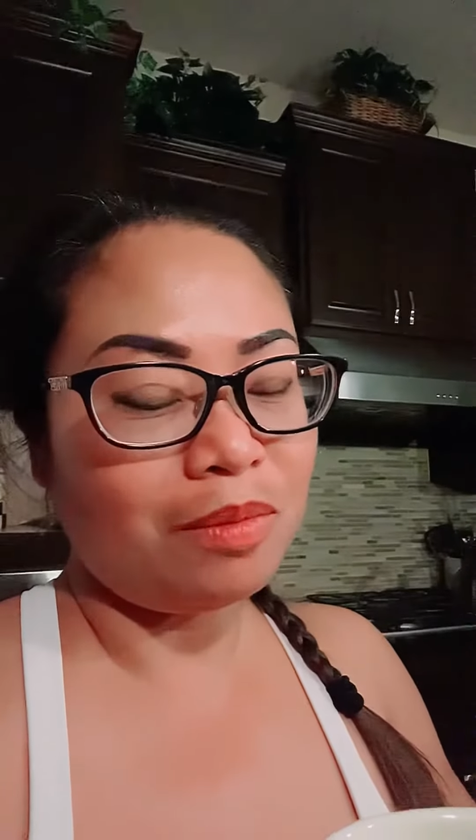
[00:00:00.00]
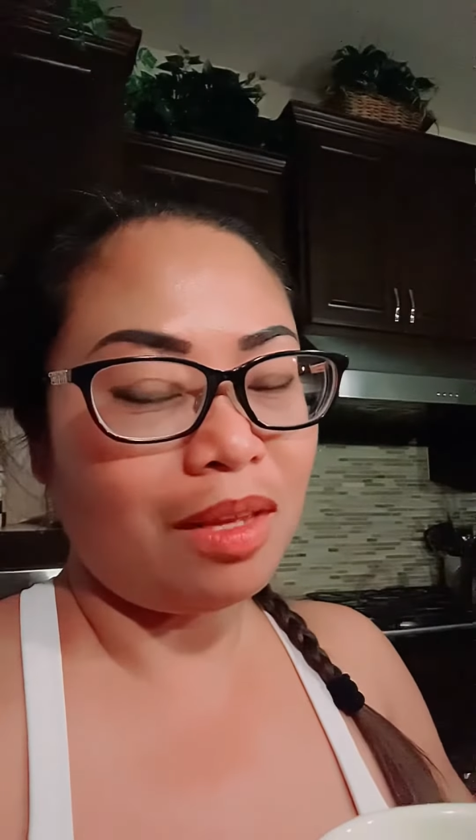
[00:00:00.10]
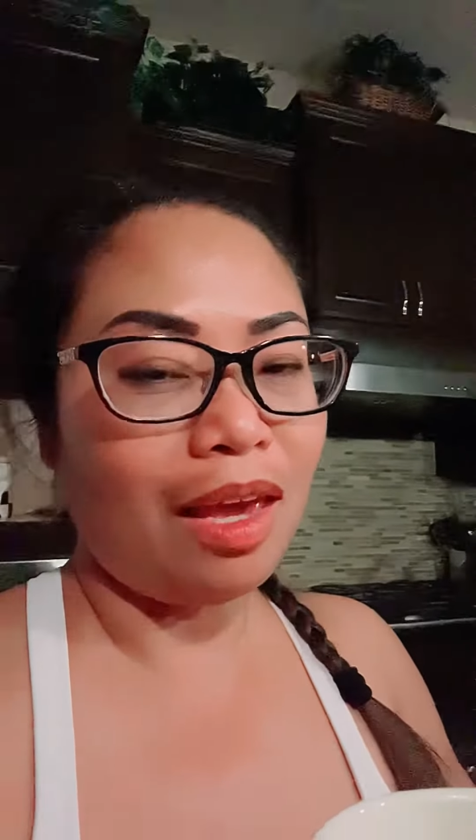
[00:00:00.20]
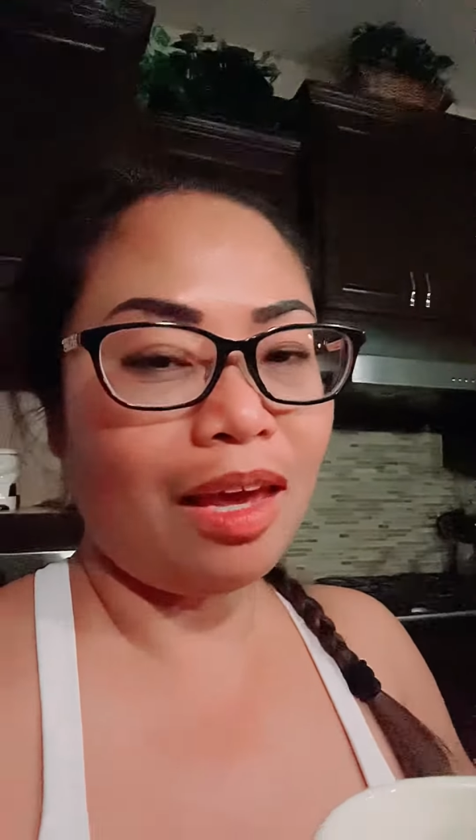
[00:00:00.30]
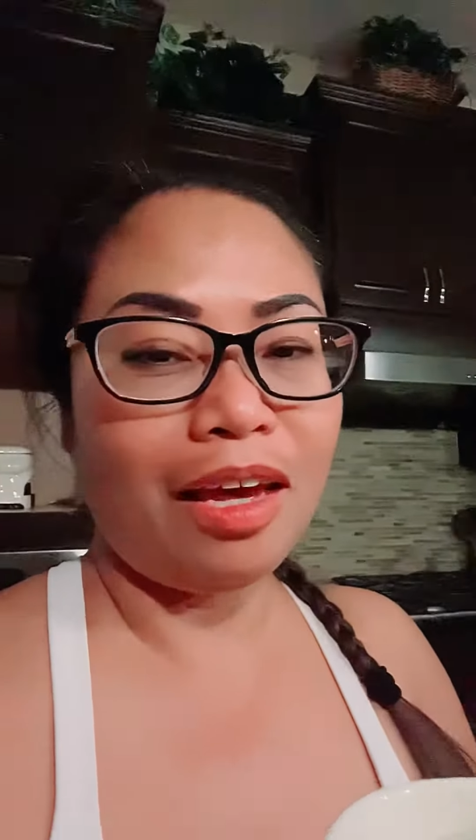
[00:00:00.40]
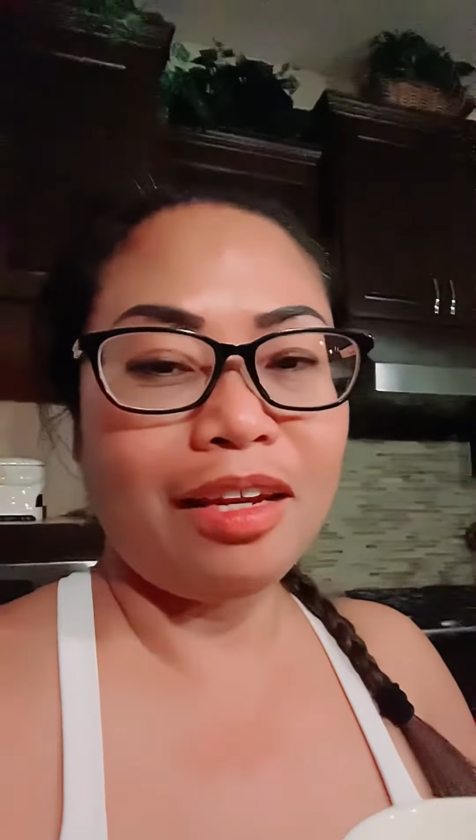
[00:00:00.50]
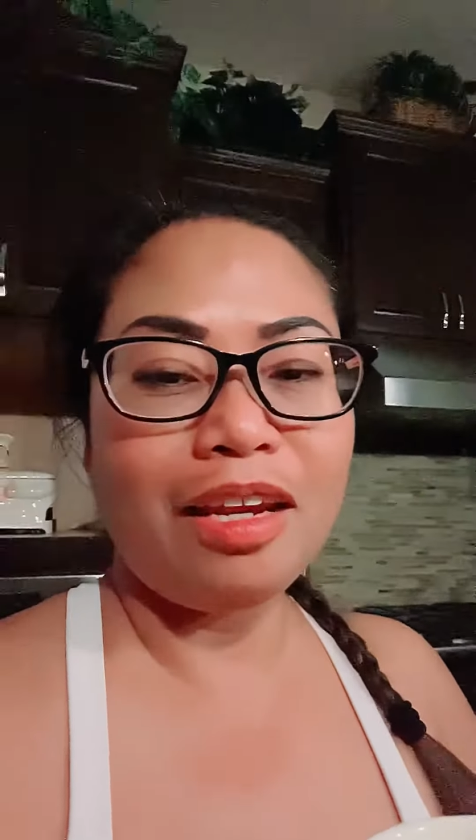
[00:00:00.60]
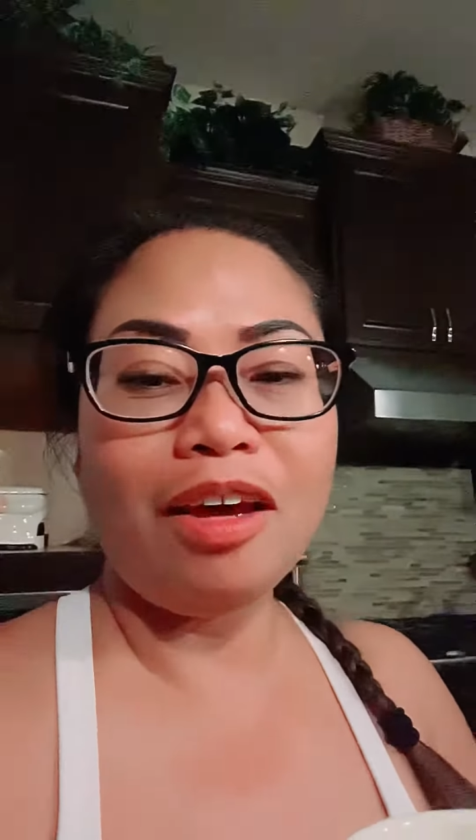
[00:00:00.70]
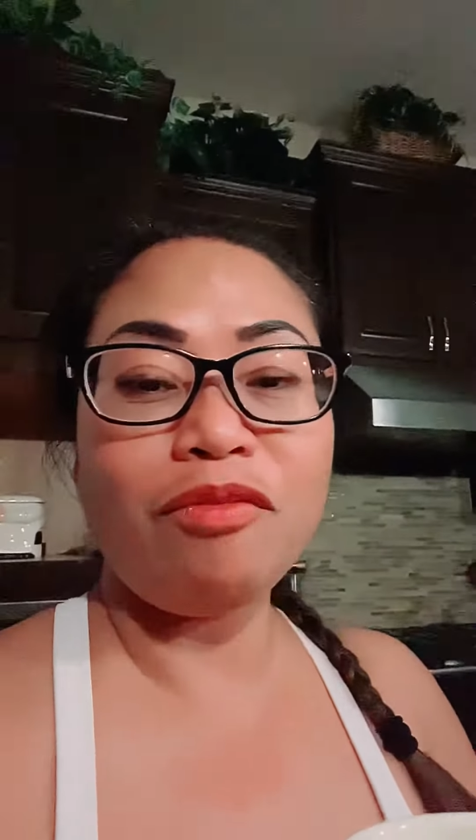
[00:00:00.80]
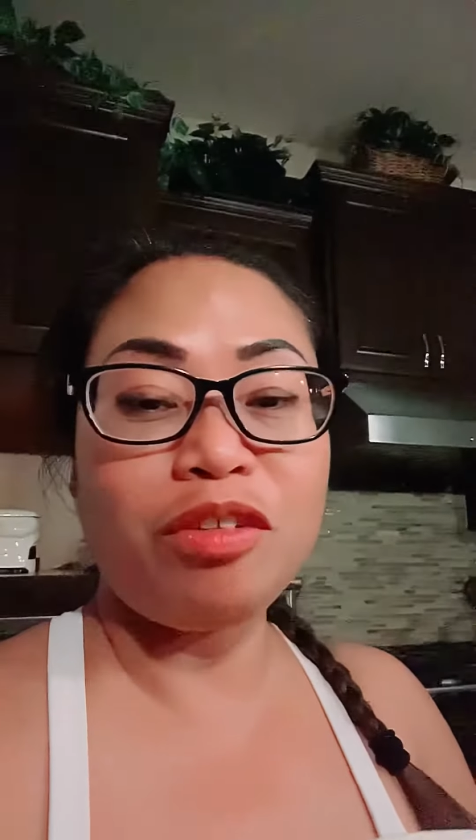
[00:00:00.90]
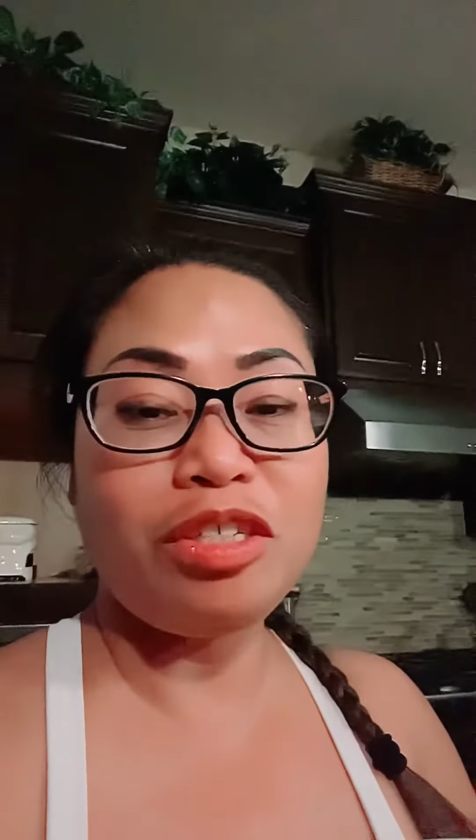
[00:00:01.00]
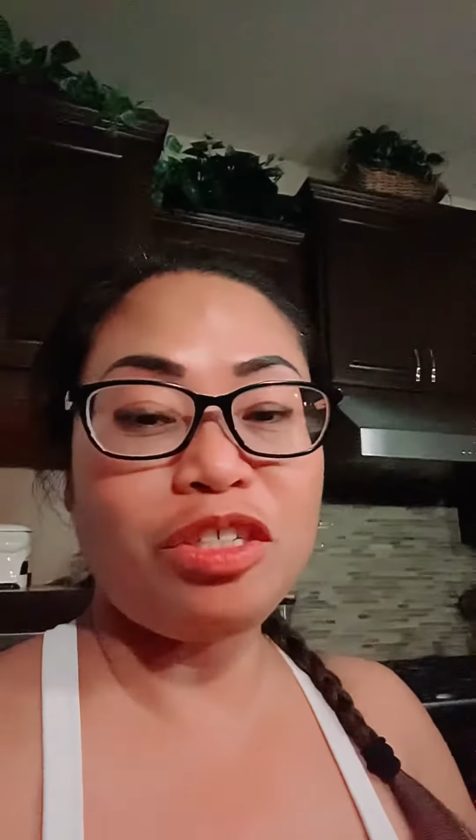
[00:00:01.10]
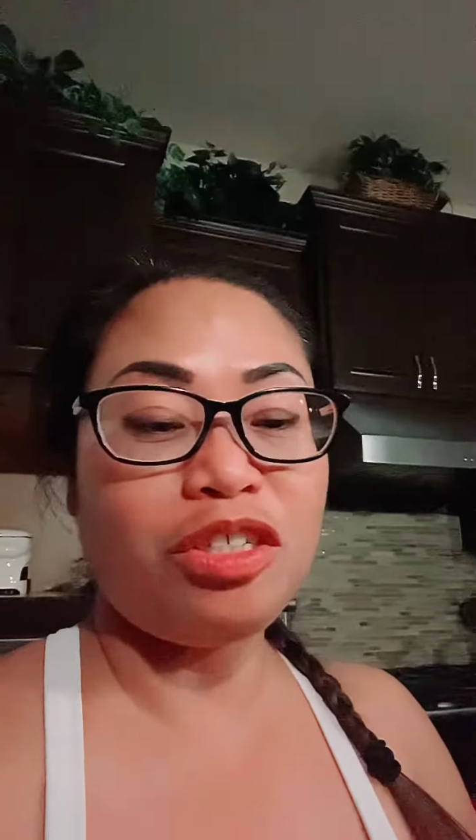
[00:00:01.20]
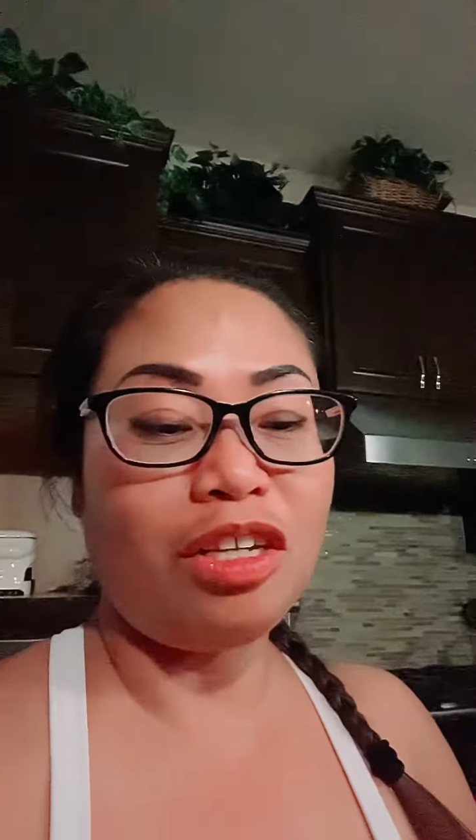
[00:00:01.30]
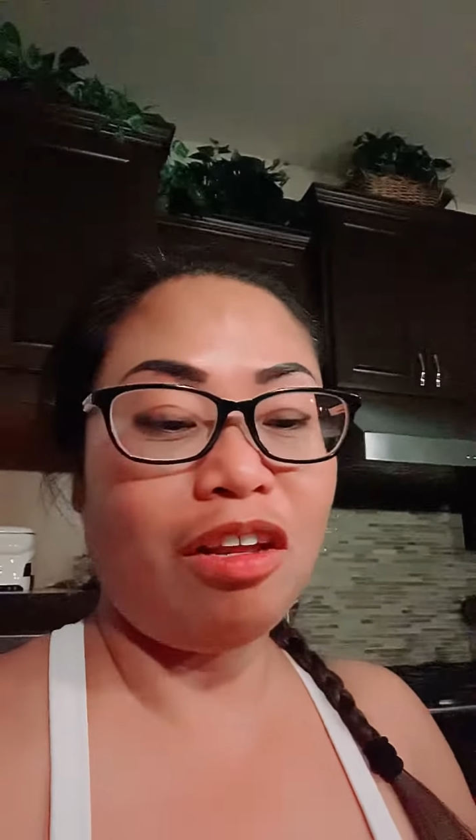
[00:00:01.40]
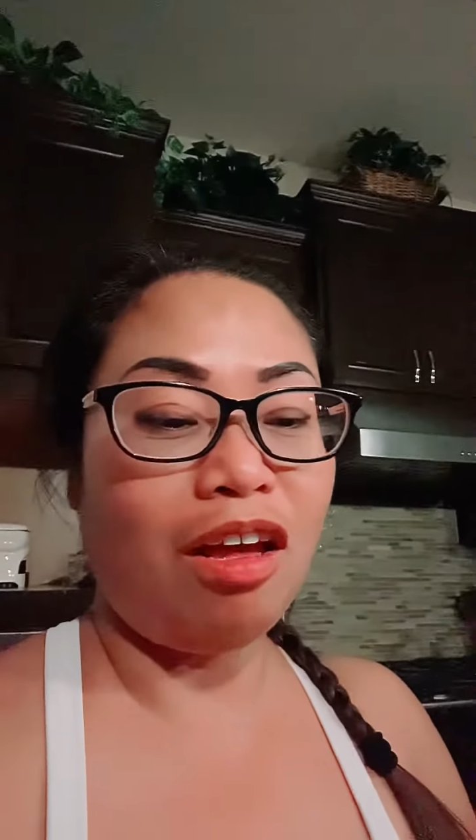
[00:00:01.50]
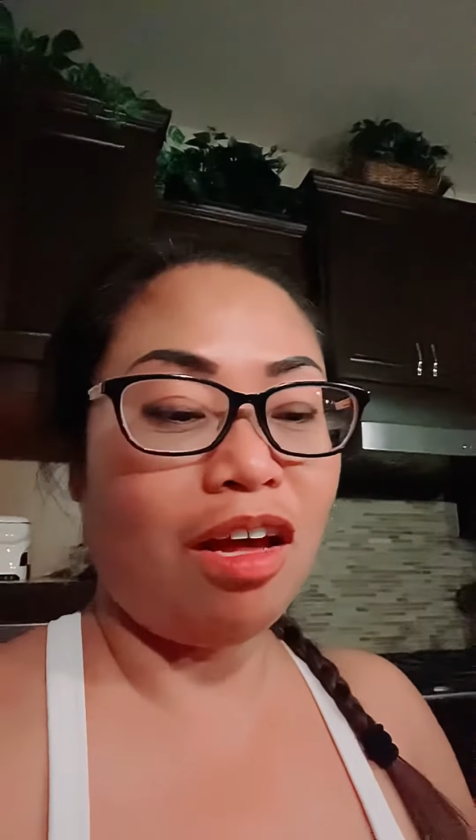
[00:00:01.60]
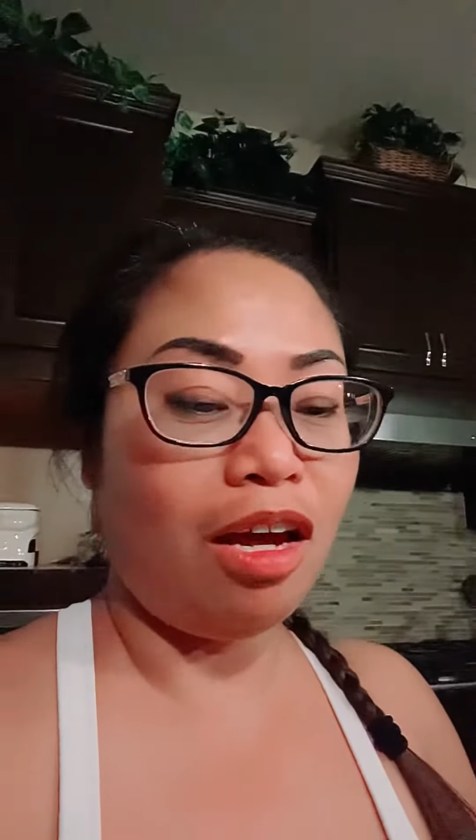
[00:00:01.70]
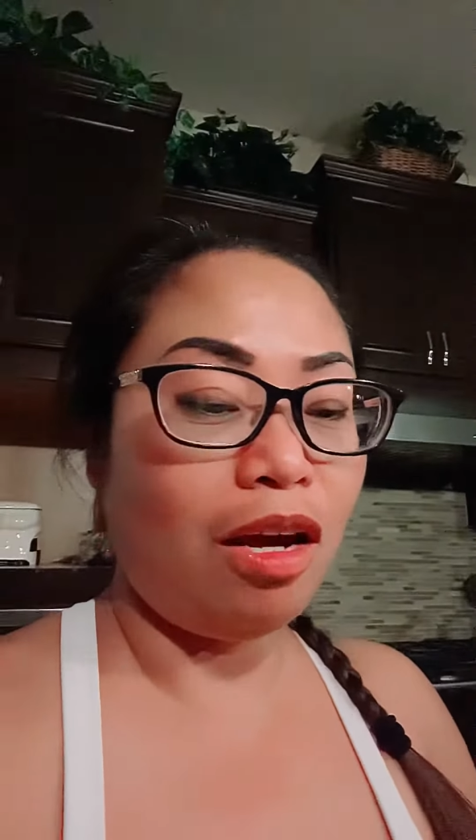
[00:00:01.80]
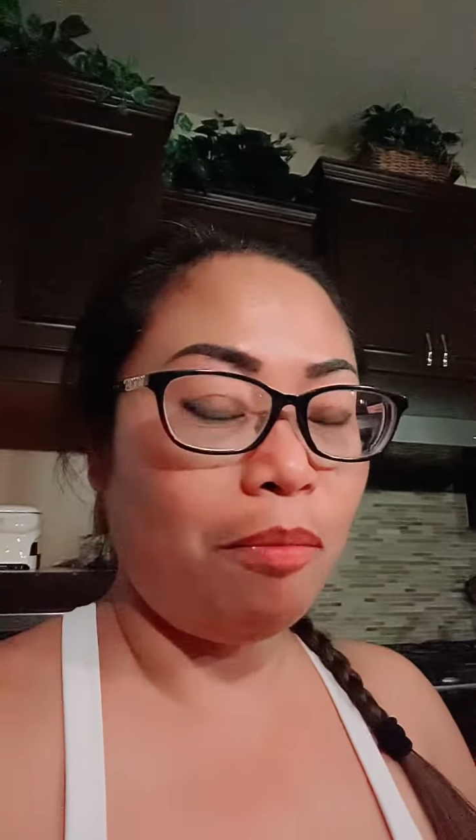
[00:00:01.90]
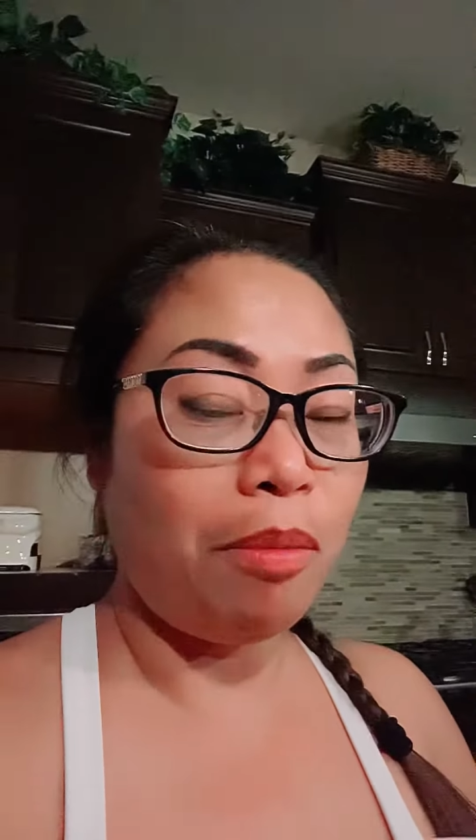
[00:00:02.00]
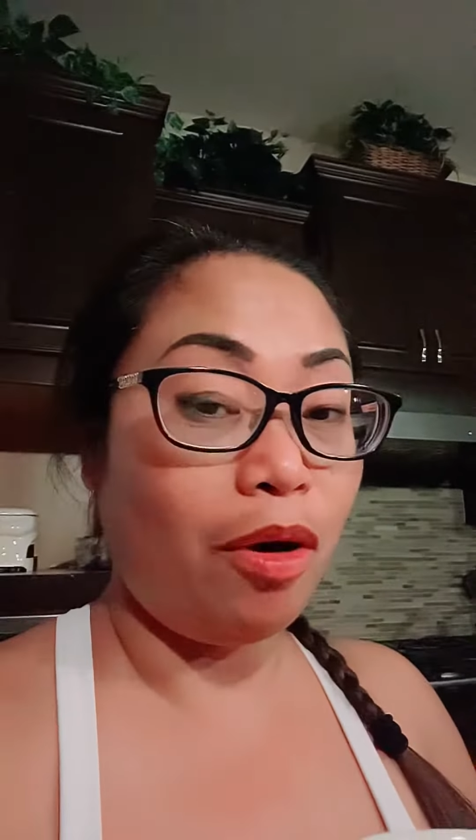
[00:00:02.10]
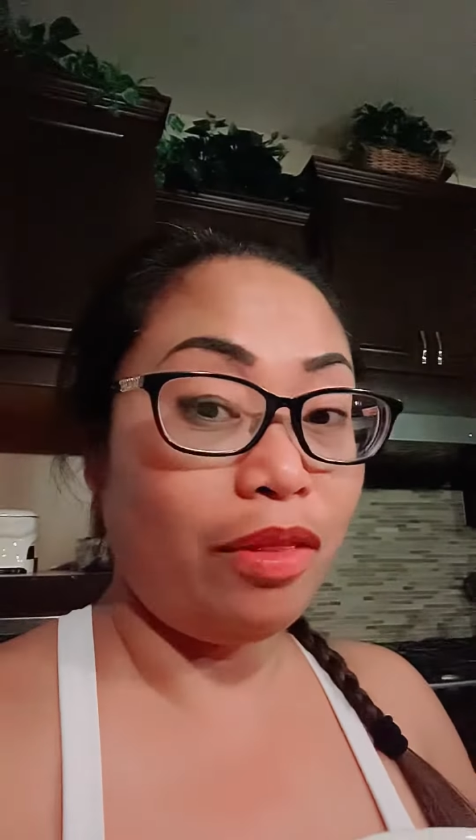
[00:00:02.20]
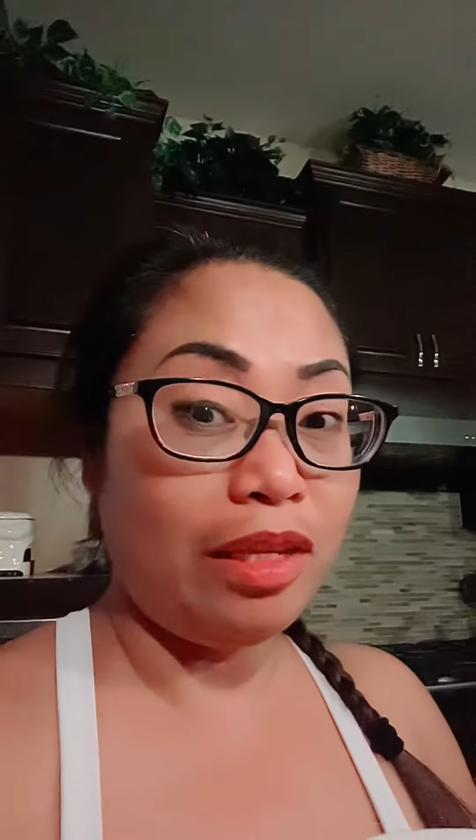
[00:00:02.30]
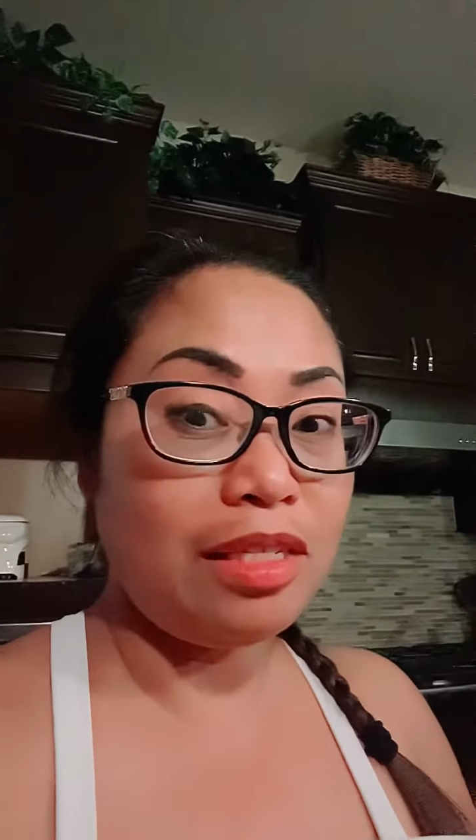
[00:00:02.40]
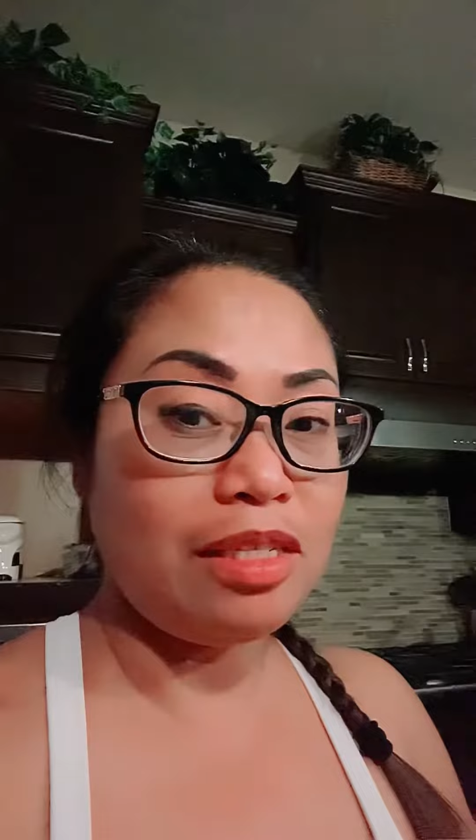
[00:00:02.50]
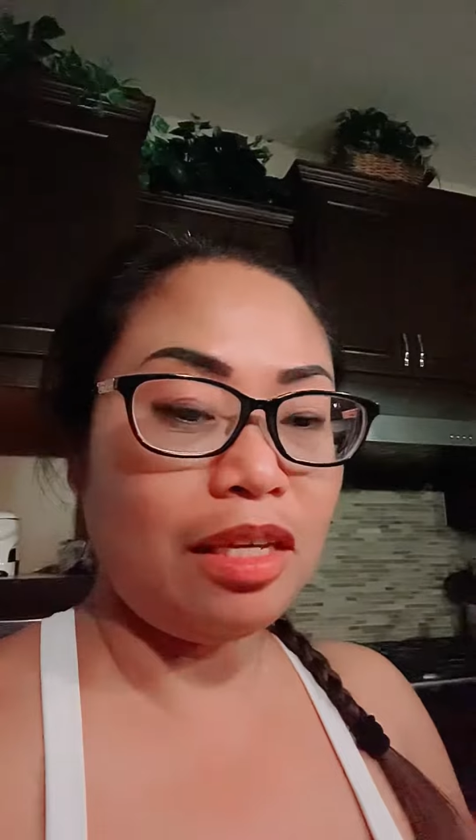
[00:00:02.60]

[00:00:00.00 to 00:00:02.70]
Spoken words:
And I've researched a lot about this,